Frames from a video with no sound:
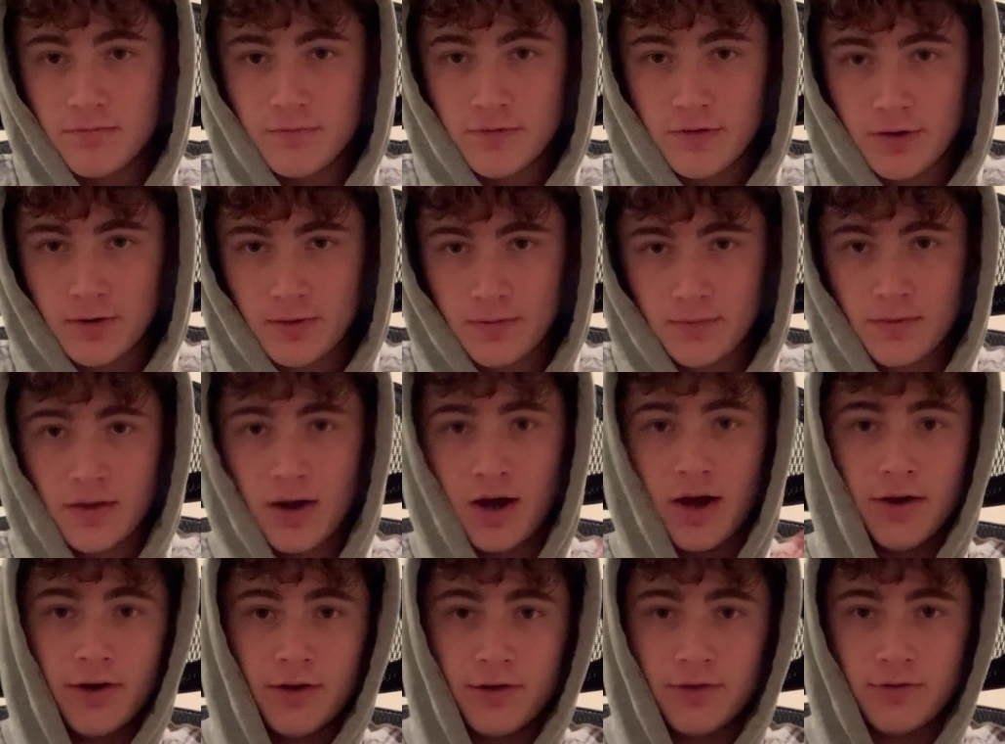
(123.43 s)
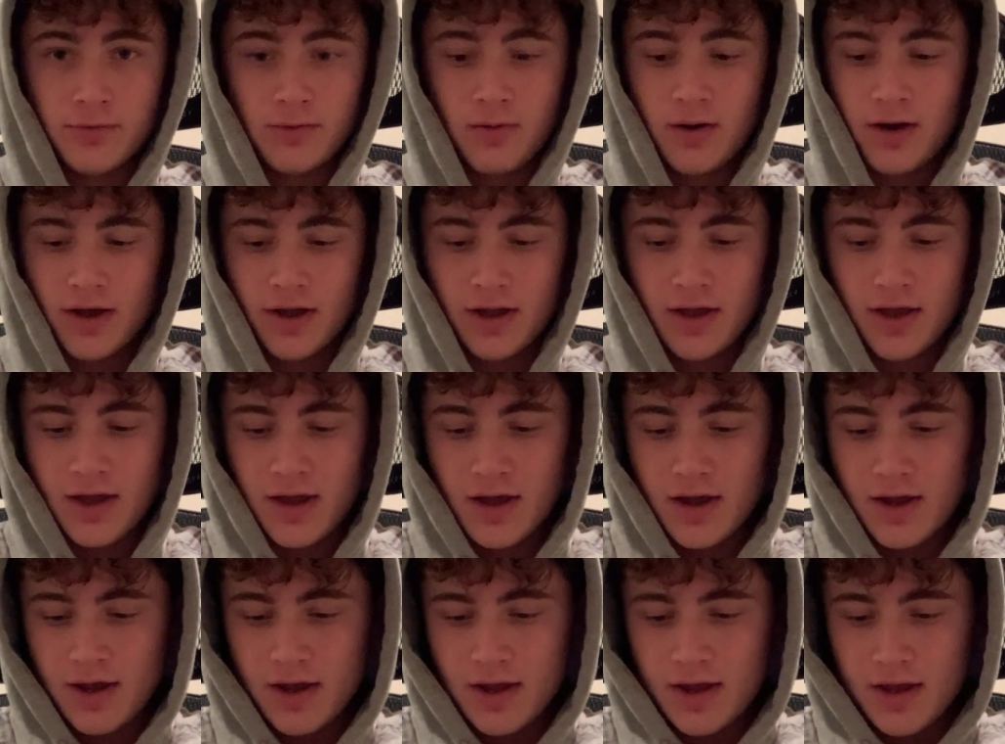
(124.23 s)
for God knows why.
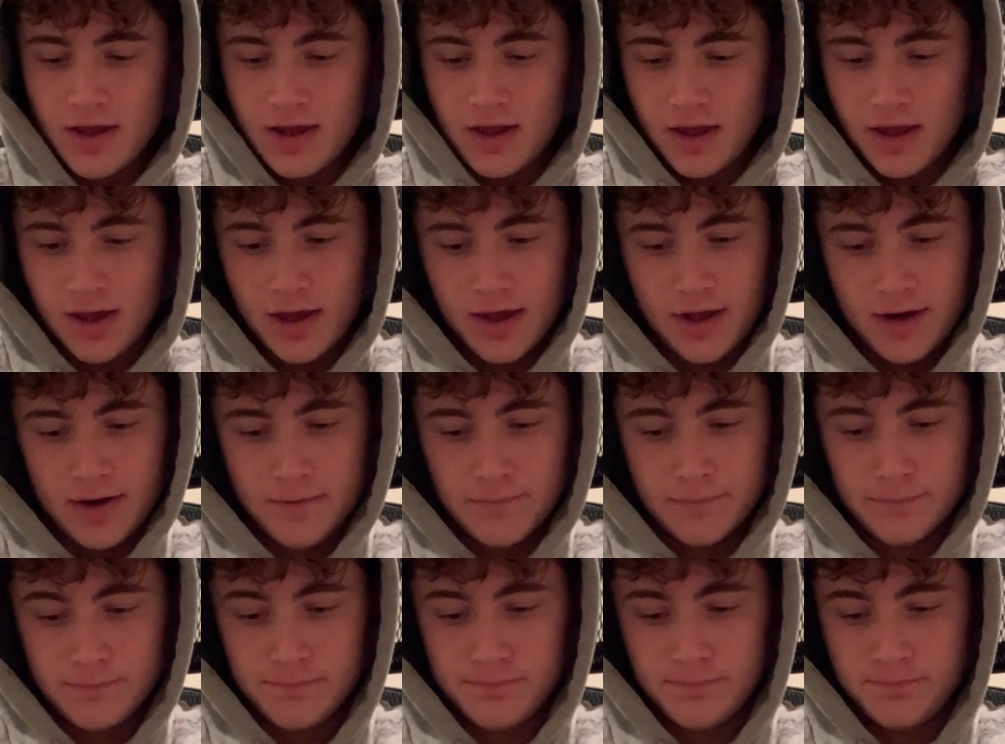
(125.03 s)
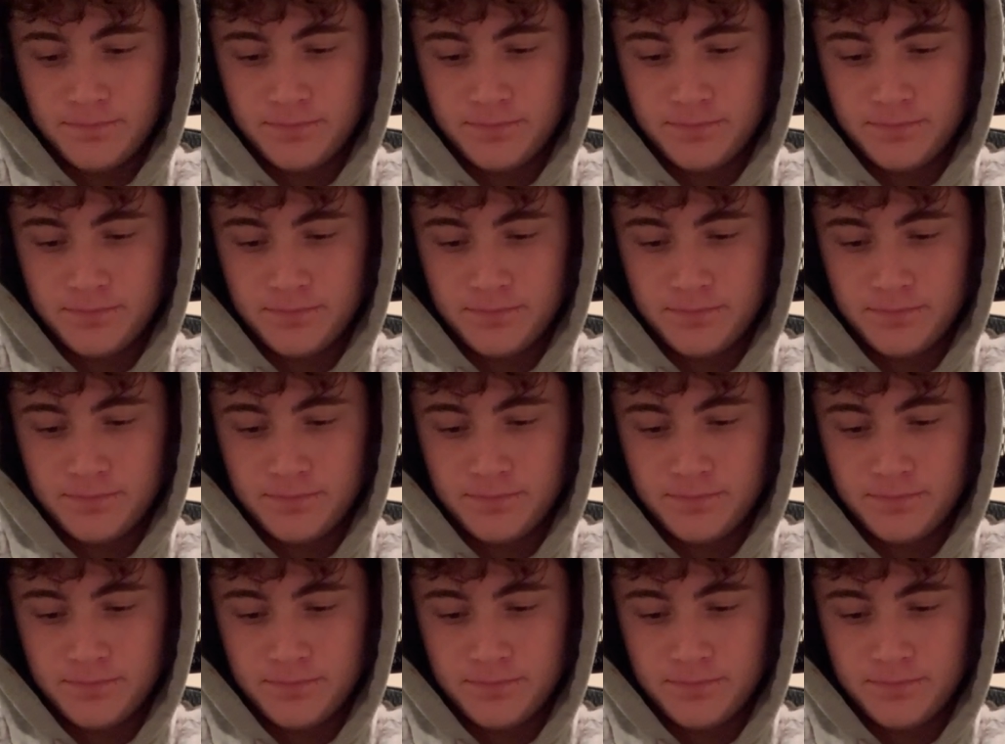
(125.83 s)
And